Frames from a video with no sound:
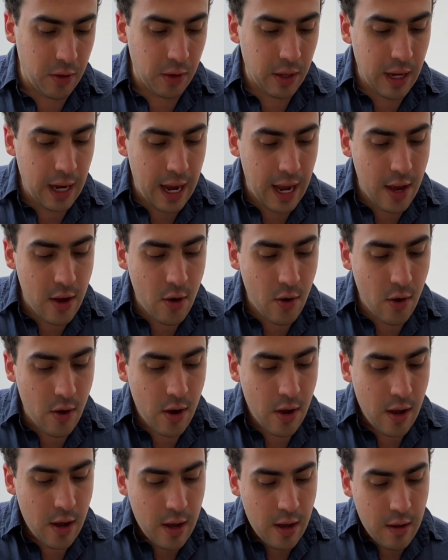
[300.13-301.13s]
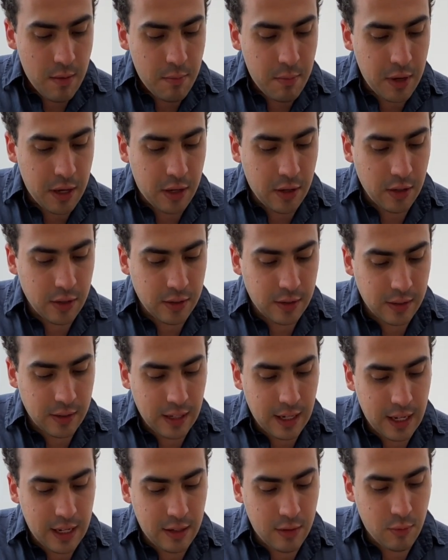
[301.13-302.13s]
de gallo because
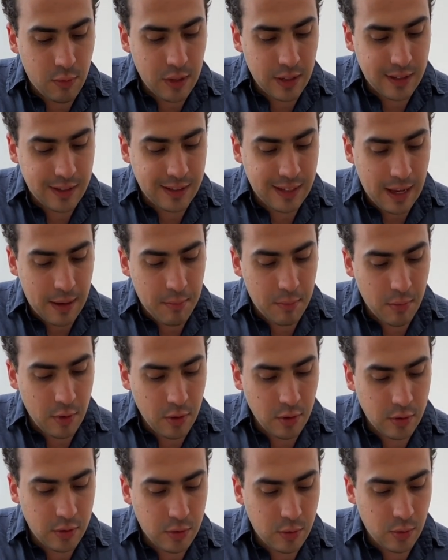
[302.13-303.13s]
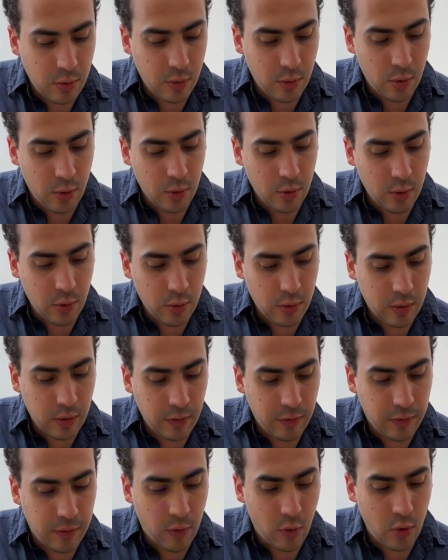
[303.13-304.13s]
it resembles to the
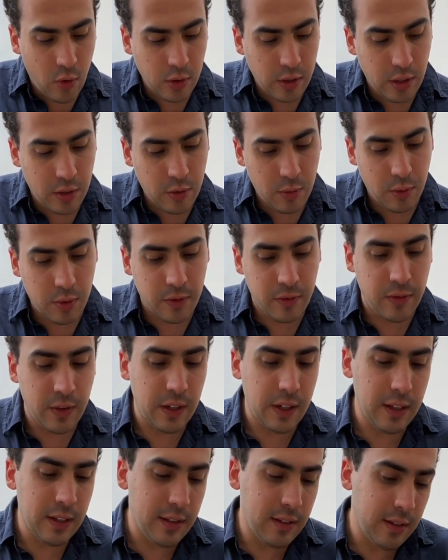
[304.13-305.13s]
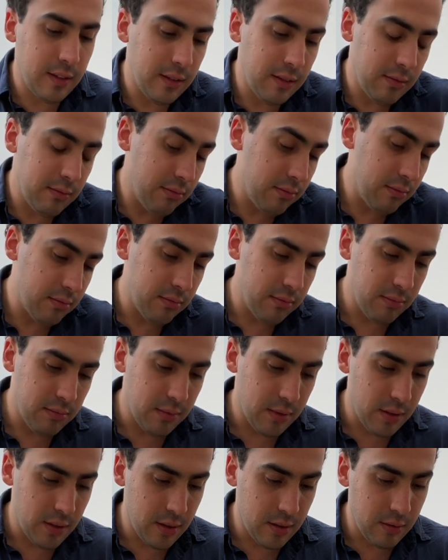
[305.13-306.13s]
food that you would feed
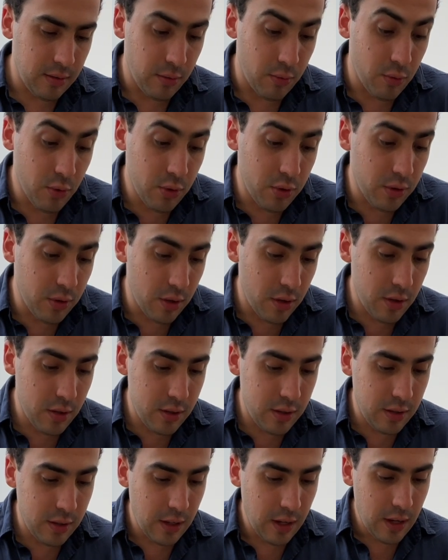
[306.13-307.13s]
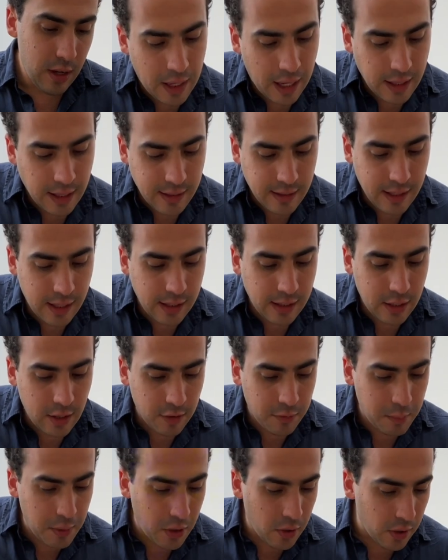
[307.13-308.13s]
the roosters. Yeah, that's the idea
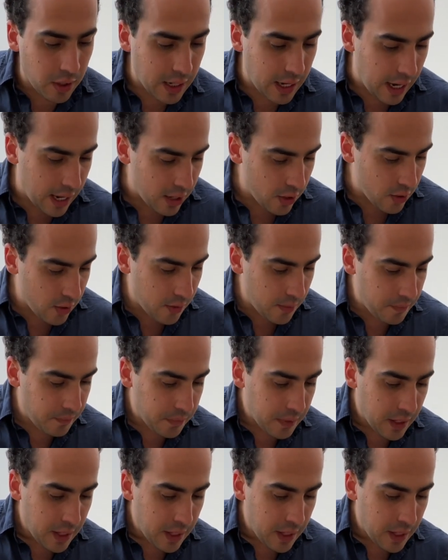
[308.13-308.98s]
of pico de gallo.